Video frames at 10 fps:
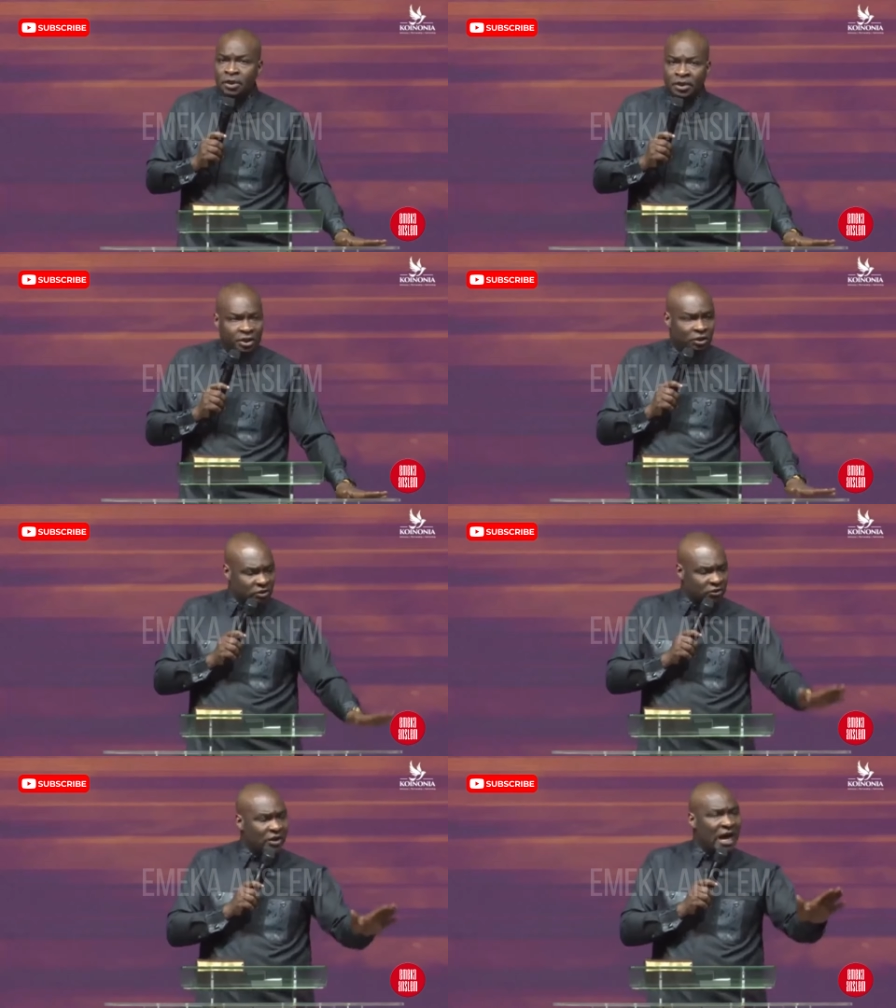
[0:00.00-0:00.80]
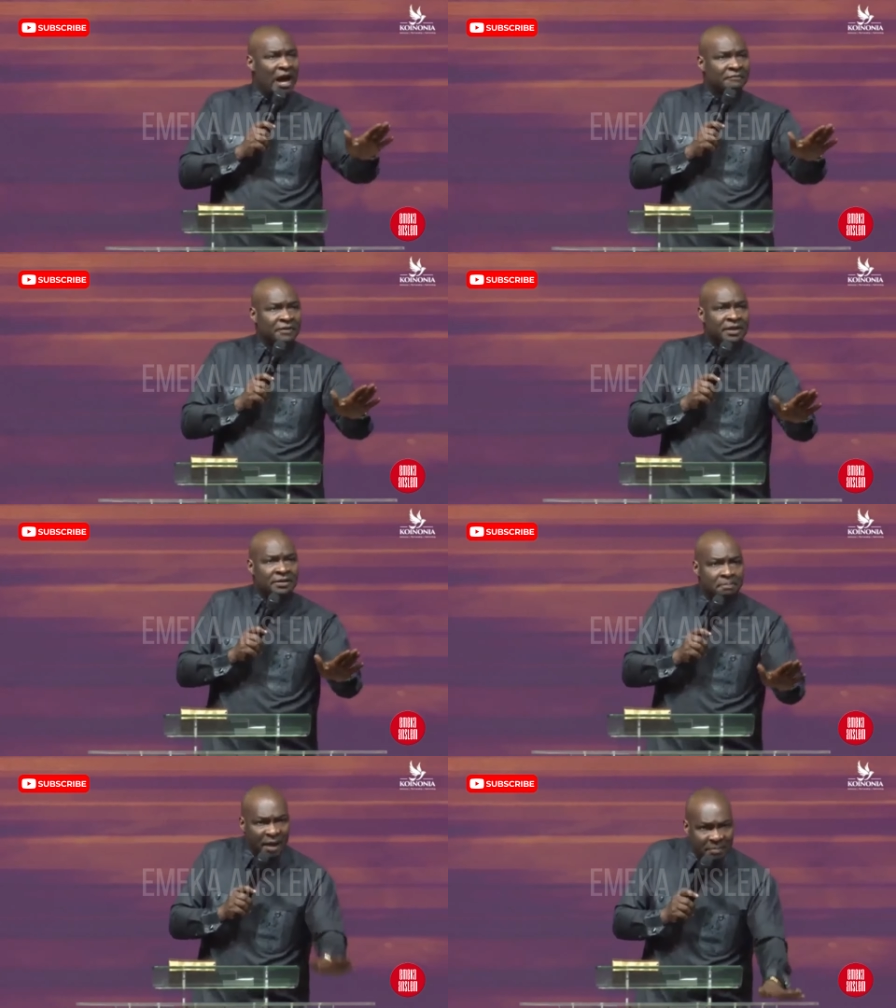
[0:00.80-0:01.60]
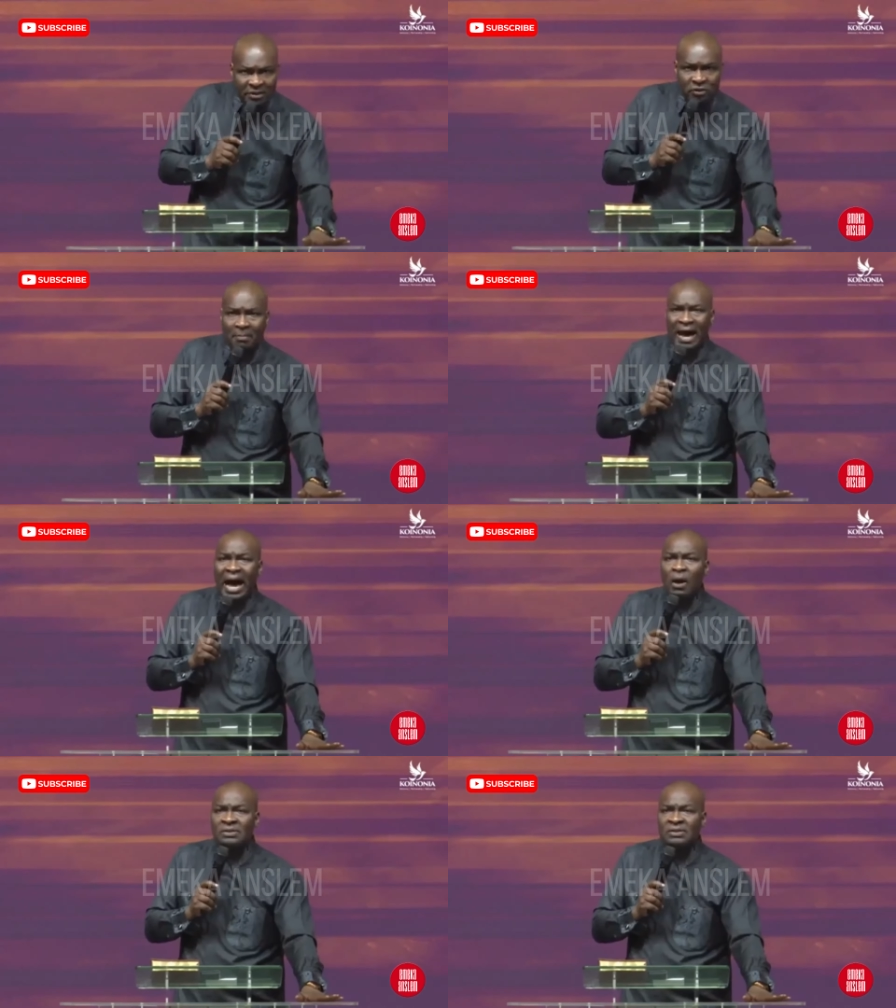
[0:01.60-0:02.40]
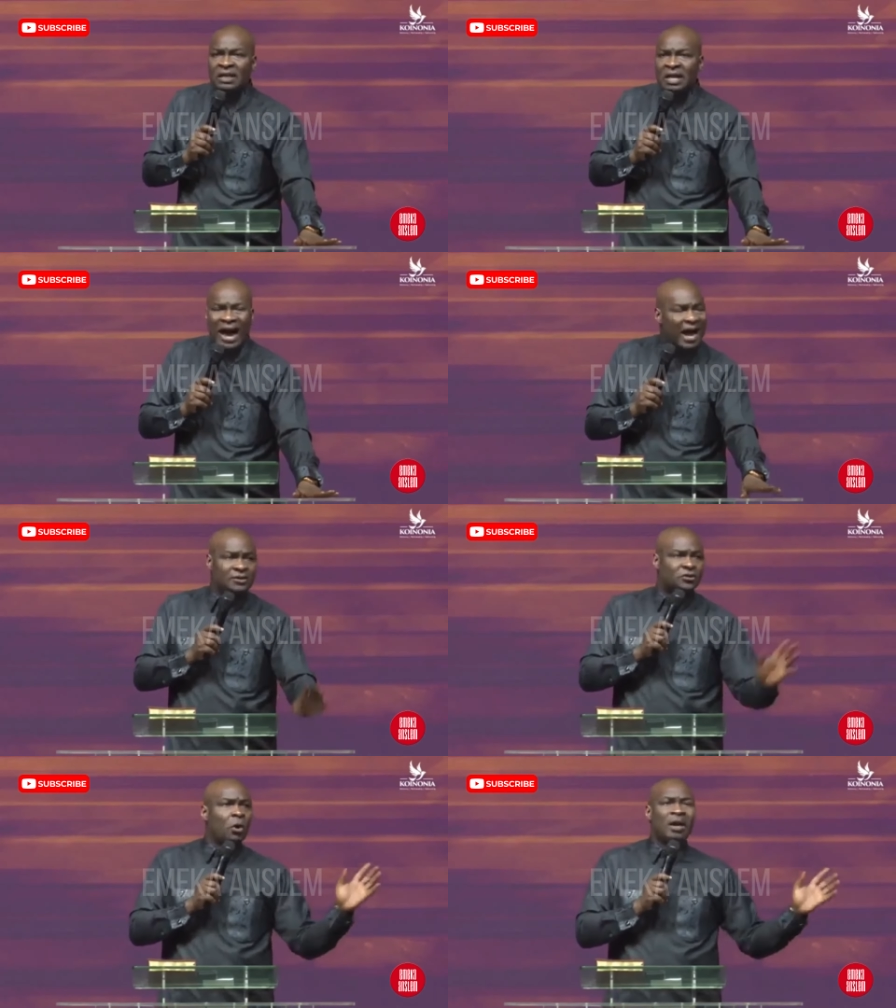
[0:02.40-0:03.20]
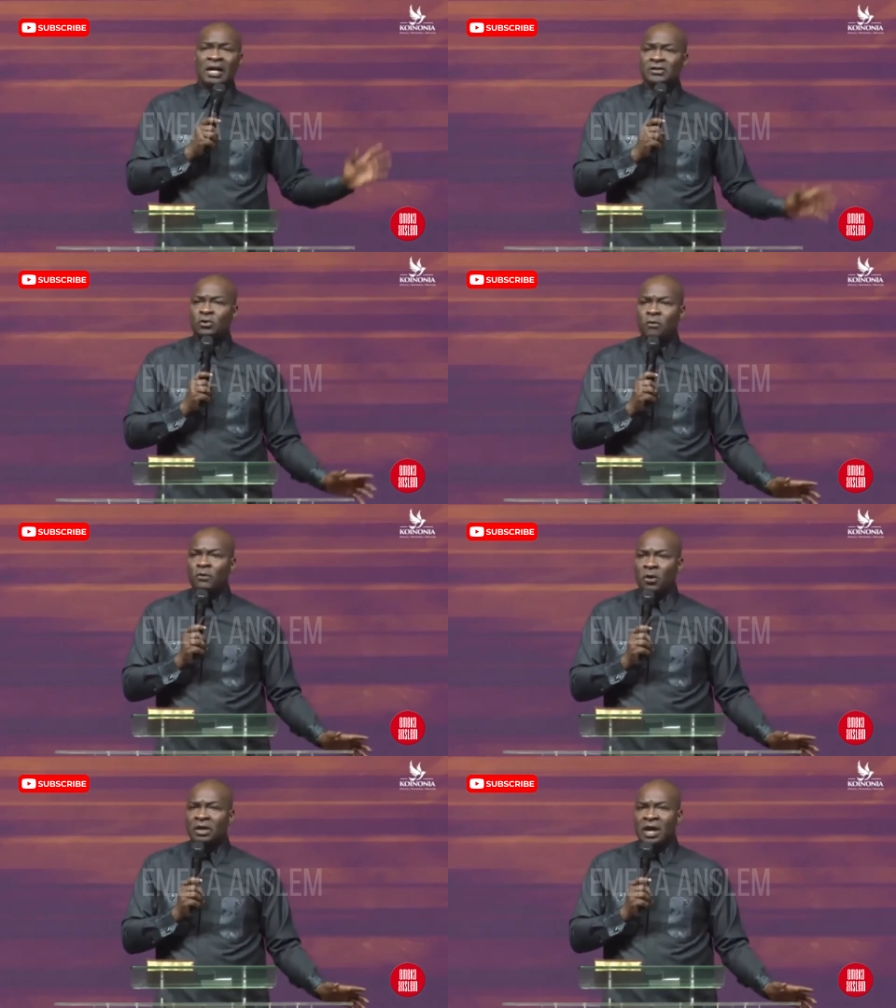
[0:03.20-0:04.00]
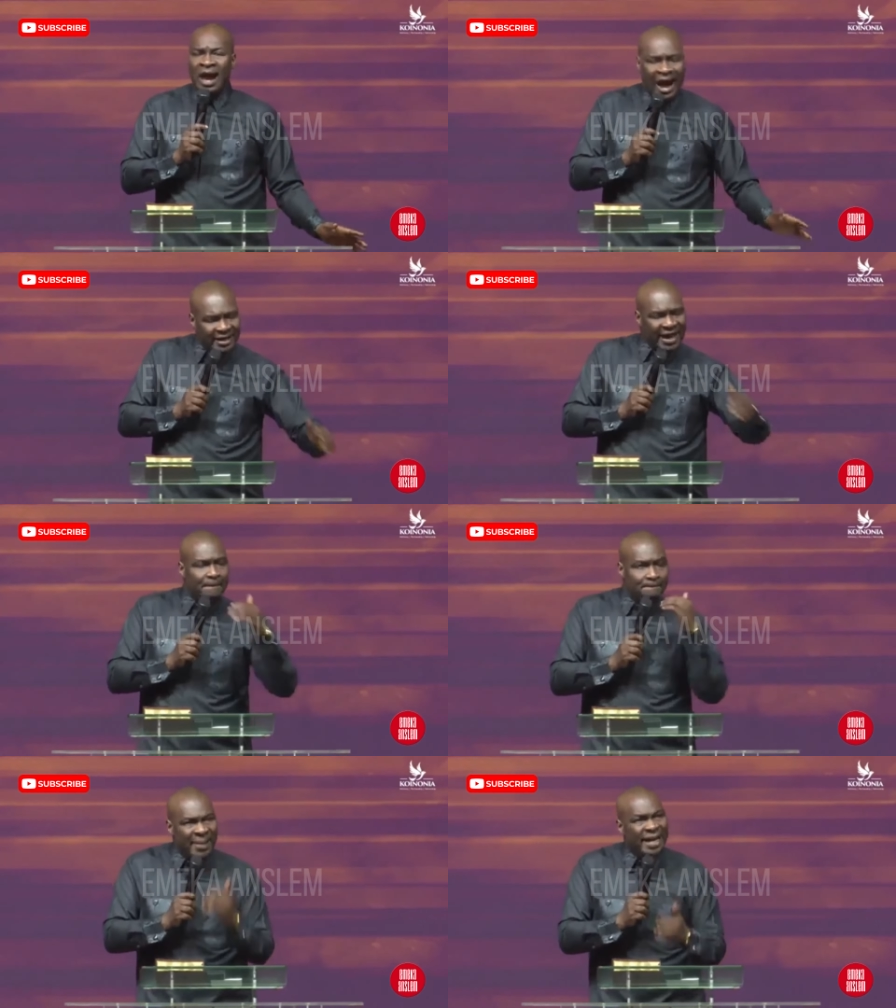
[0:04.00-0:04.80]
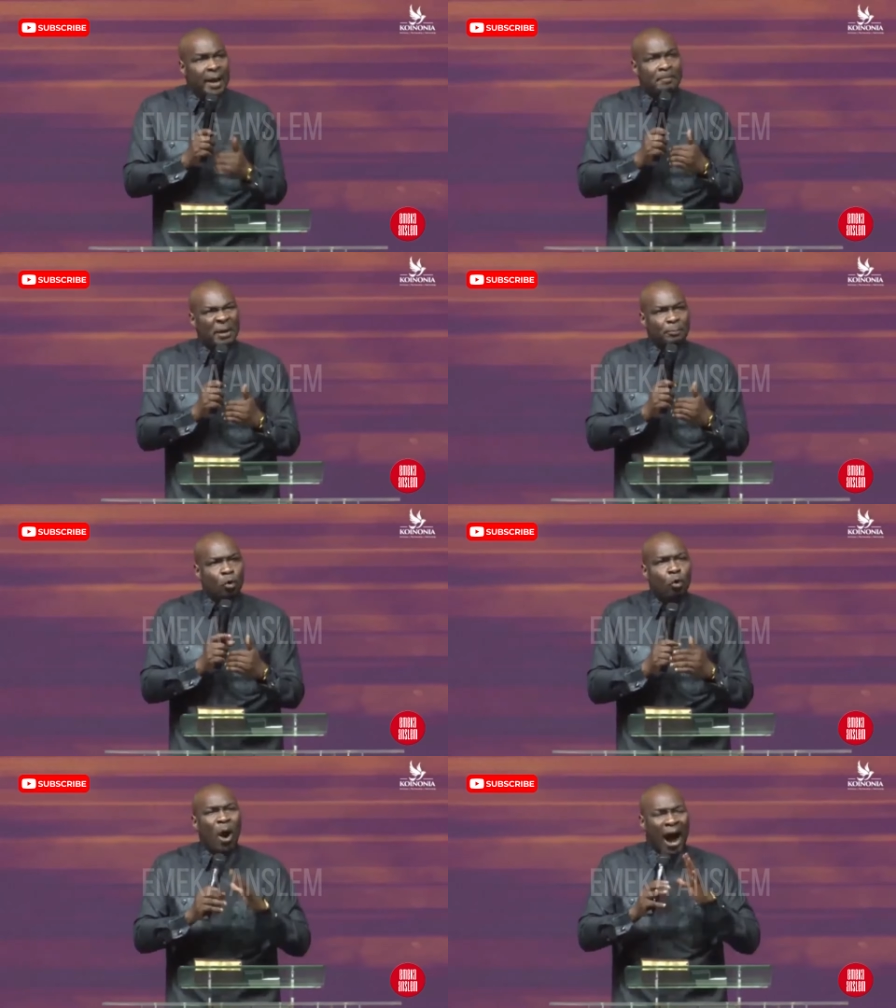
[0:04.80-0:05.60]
he does not have maybe some house, and so on and so forth. And there are many people who are